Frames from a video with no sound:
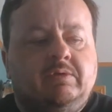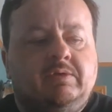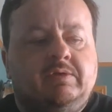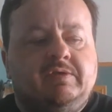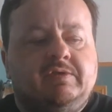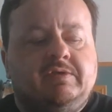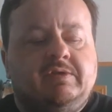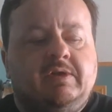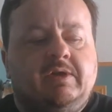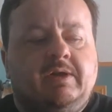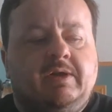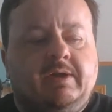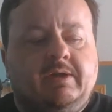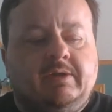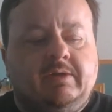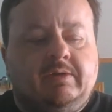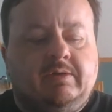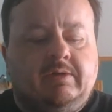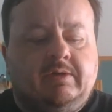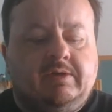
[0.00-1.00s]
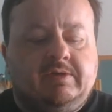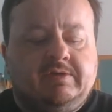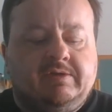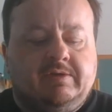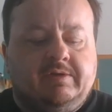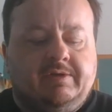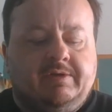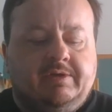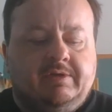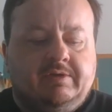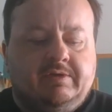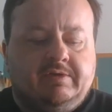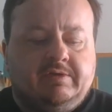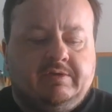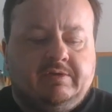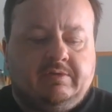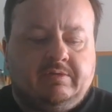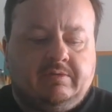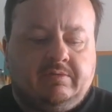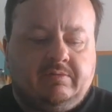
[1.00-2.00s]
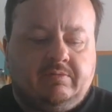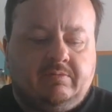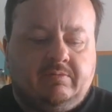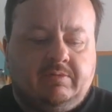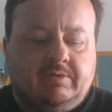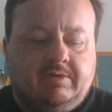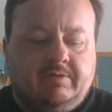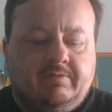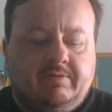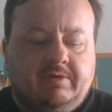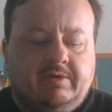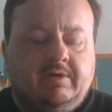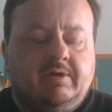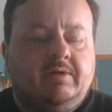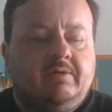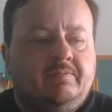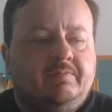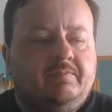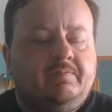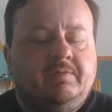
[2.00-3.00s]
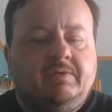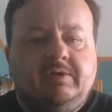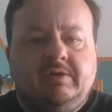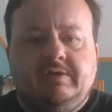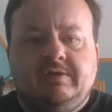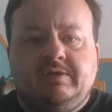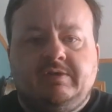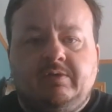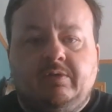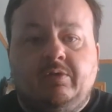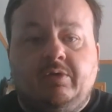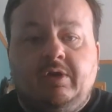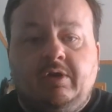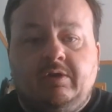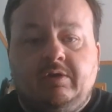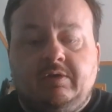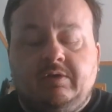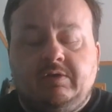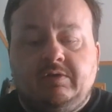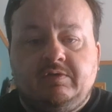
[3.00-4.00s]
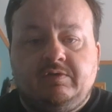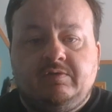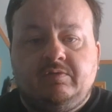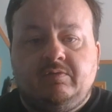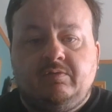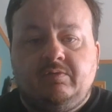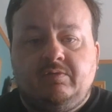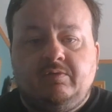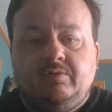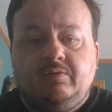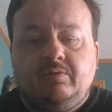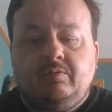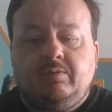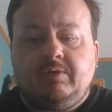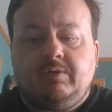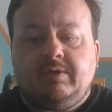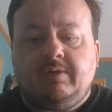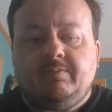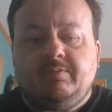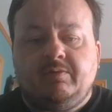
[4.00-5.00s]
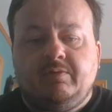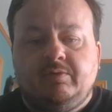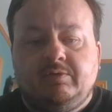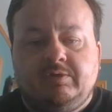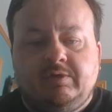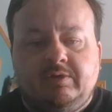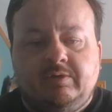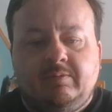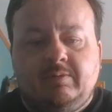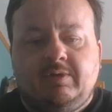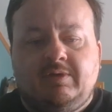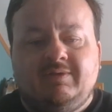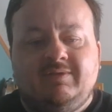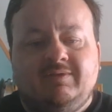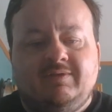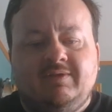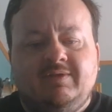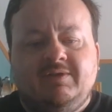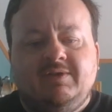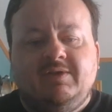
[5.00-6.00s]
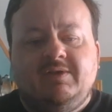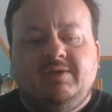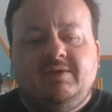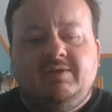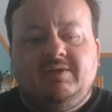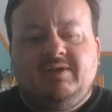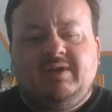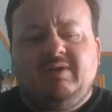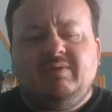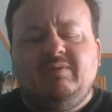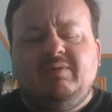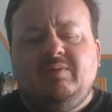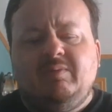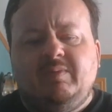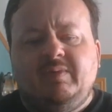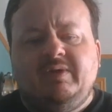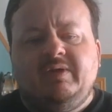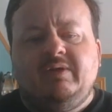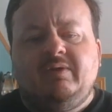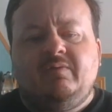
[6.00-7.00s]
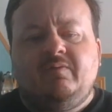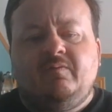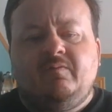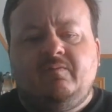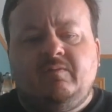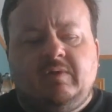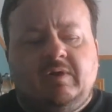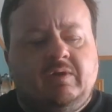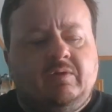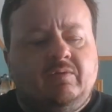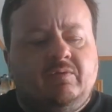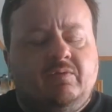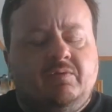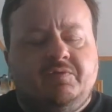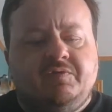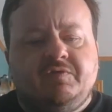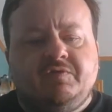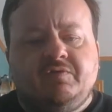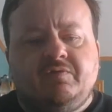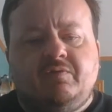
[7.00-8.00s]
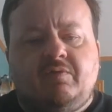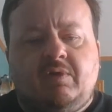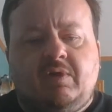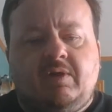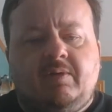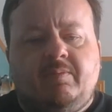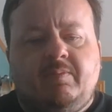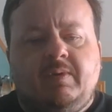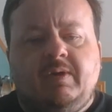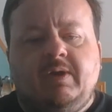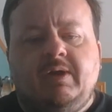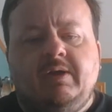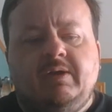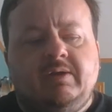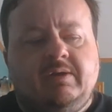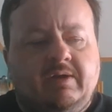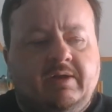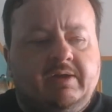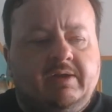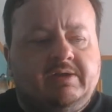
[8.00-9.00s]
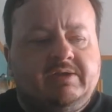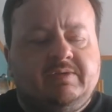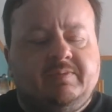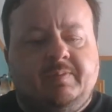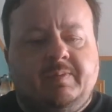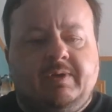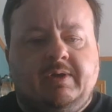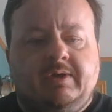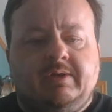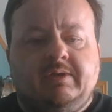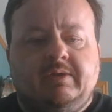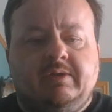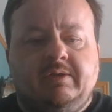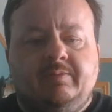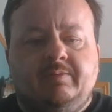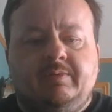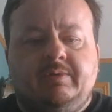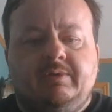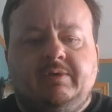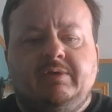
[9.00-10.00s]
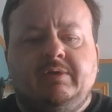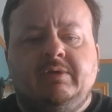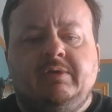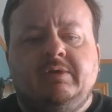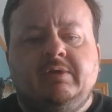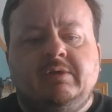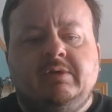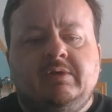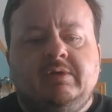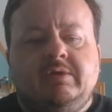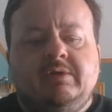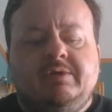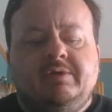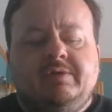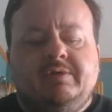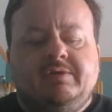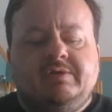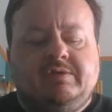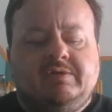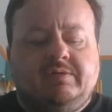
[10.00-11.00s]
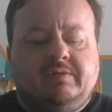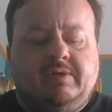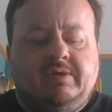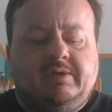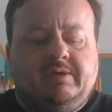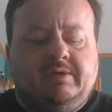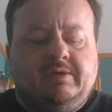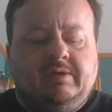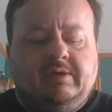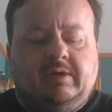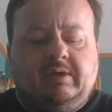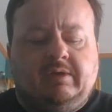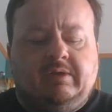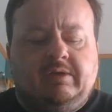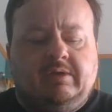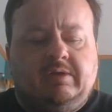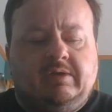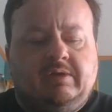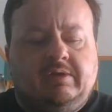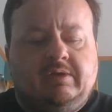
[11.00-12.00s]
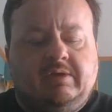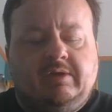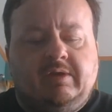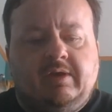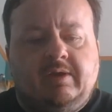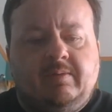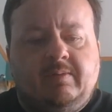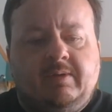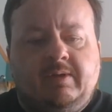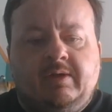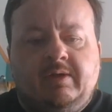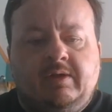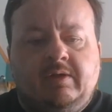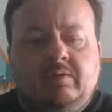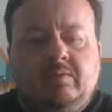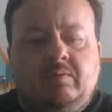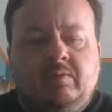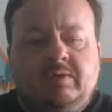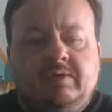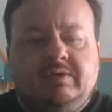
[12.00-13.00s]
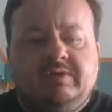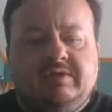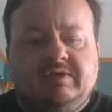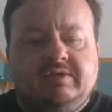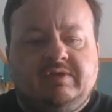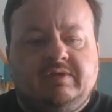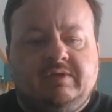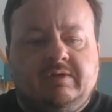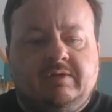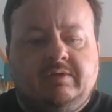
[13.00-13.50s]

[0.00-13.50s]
this guy, Lazaridis, well, yeah, he's Greek, so you know what I'm talking about. It will be a good scrap, I expect, anyway. So I think Kabayel wins